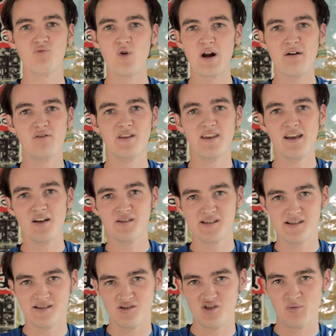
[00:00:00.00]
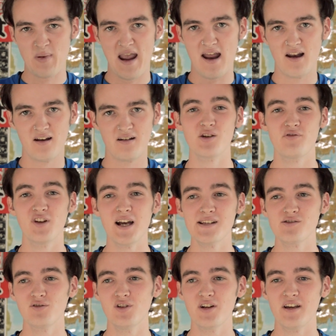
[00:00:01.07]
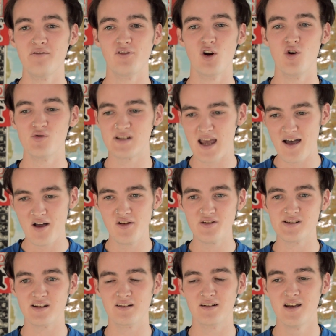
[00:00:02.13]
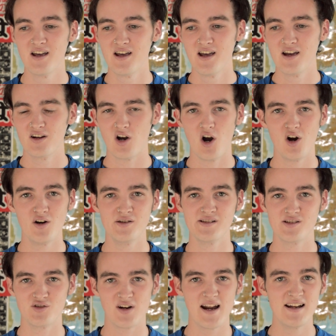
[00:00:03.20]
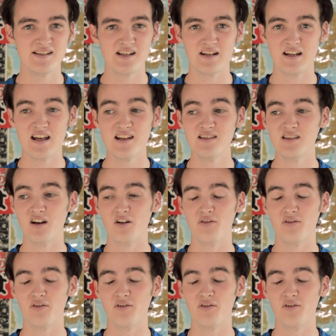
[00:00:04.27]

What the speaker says: where everything else is in Japan. So if you guys are looking for hotels and cars and transit, get the